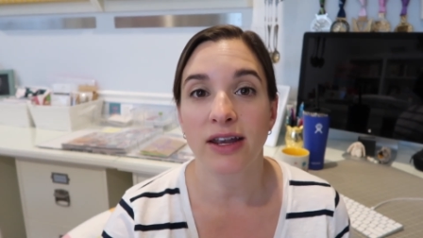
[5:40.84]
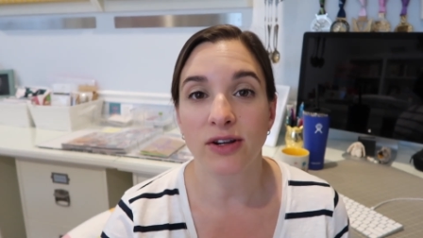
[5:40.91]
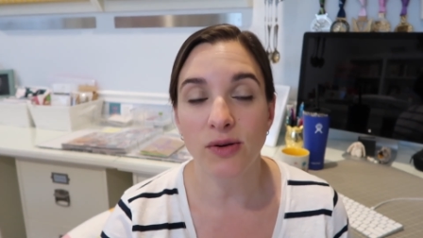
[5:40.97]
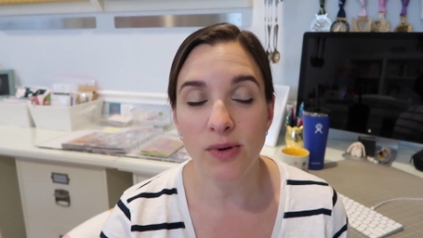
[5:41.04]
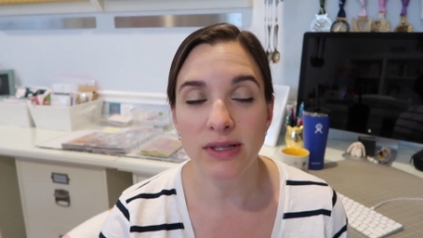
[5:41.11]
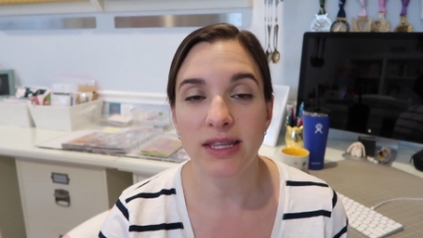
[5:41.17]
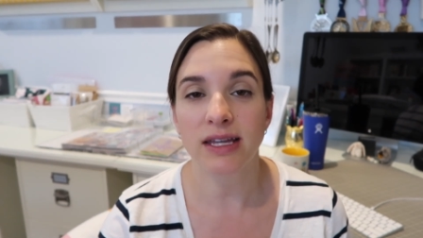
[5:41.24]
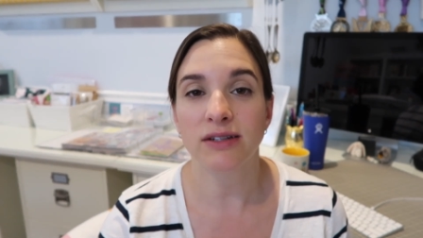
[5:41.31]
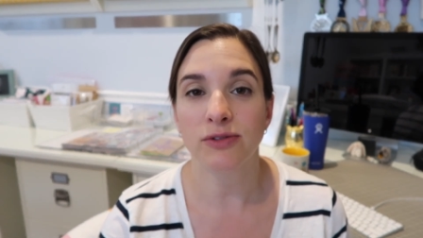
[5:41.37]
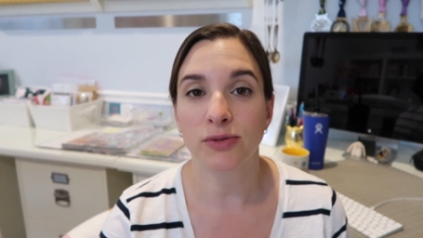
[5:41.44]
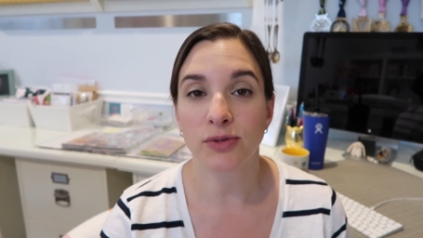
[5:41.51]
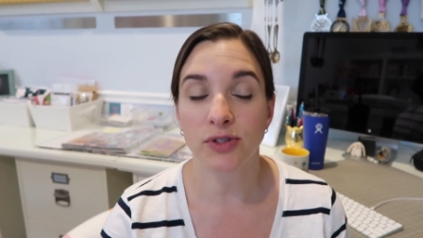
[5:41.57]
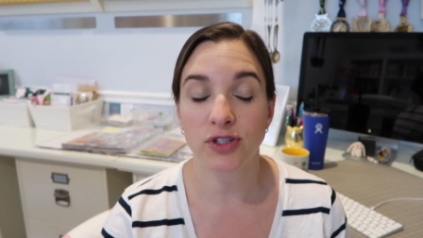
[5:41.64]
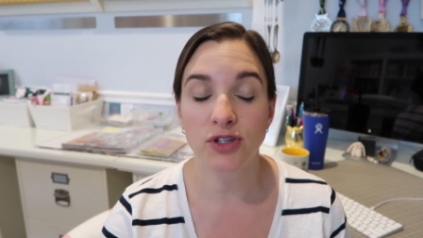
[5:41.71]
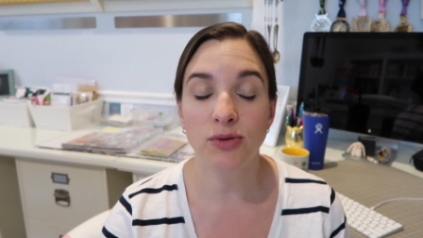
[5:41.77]
I don't want that
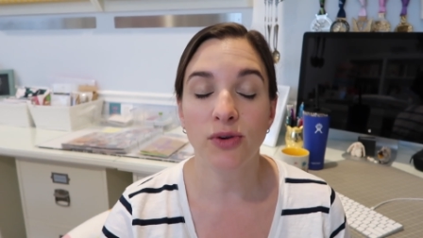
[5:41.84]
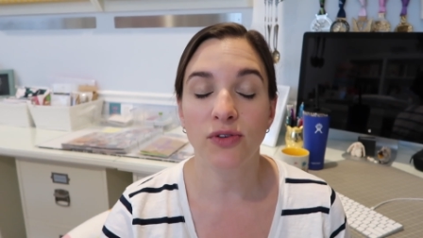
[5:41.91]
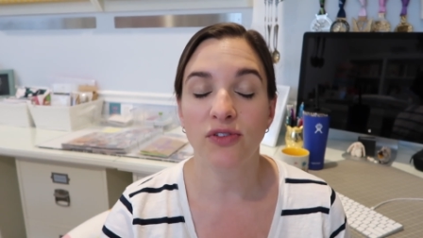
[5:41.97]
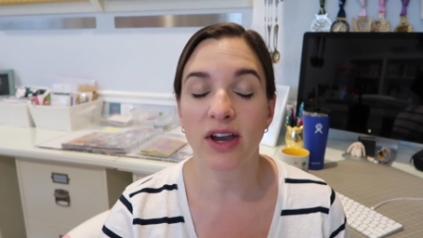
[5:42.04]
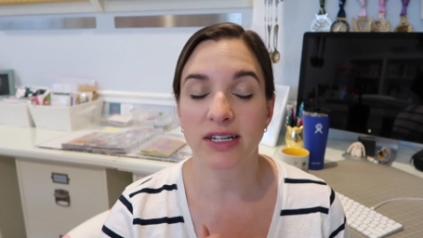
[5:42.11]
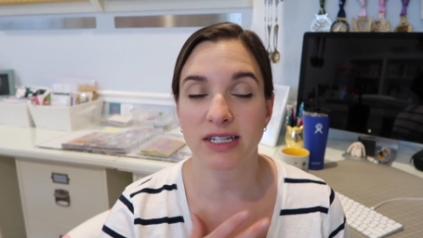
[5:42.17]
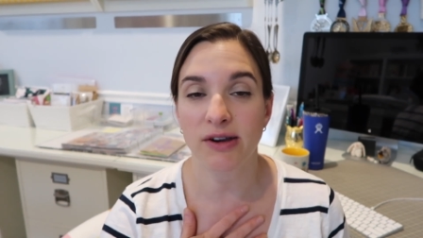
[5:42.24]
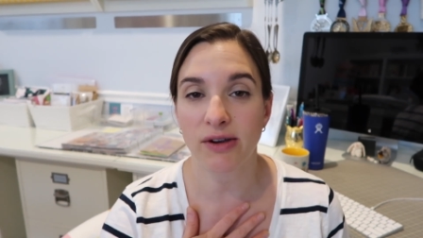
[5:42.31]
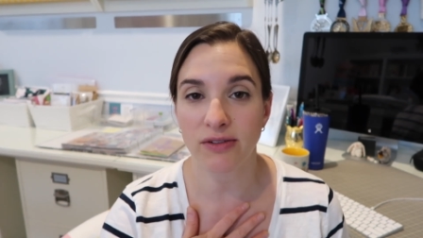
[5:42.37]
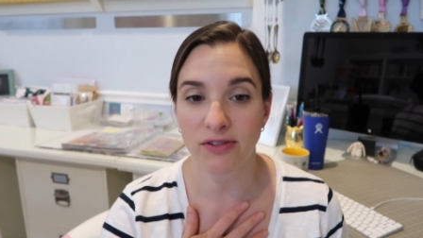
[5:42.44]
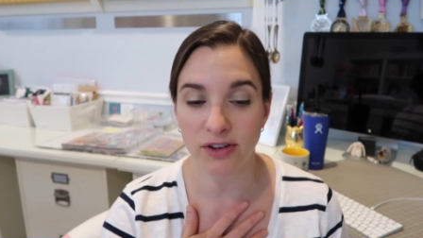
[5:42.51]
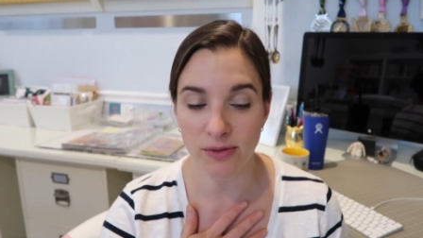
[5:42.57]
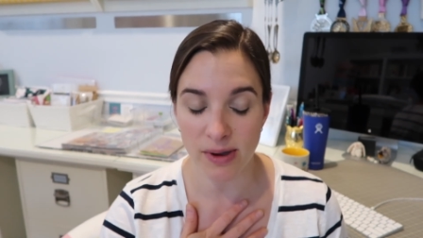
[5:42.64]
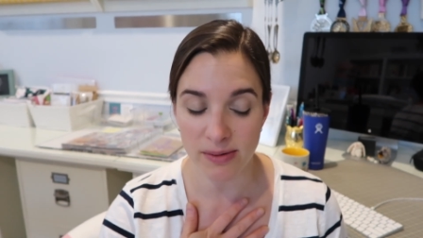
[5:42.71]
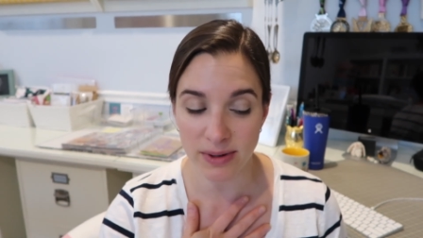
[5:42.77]
to, to affect how I
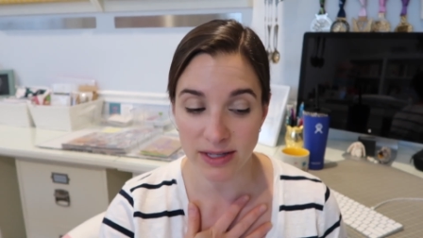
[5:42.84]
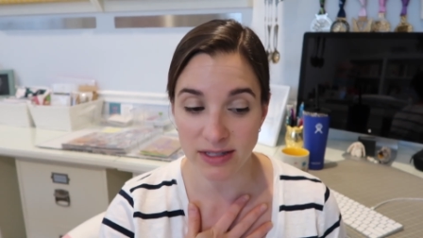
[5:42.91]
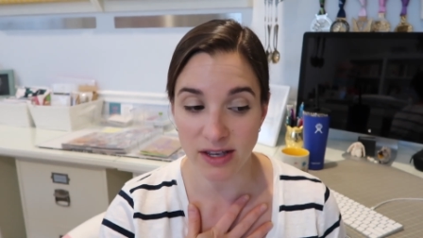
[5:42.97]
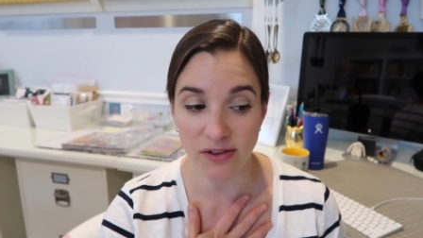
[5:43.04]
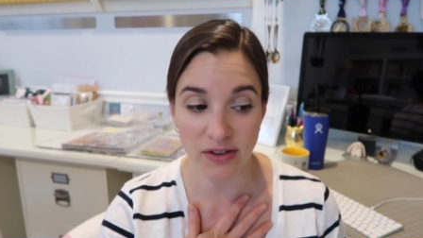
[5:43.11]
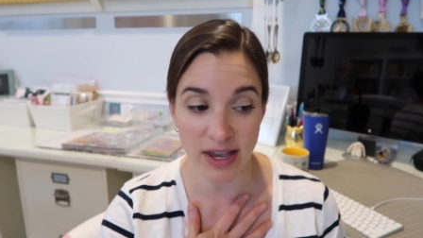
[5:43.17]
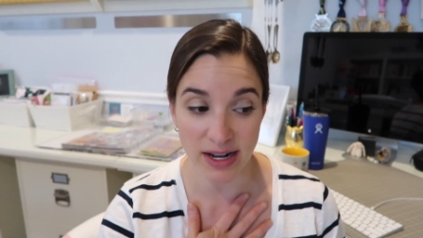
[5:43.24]
feel about myself.